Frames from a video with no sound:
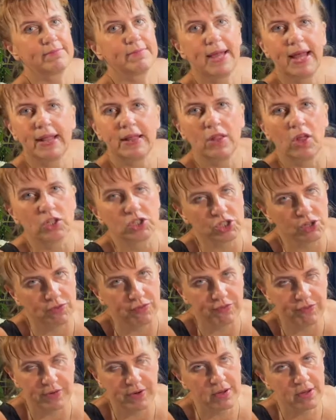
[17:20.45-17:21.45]
a lot
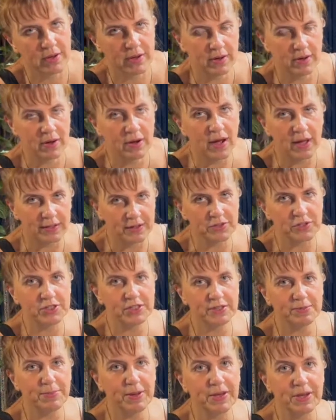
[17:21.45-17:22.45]
of
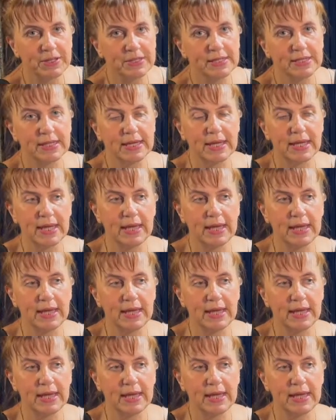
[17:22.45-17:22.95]
colors, because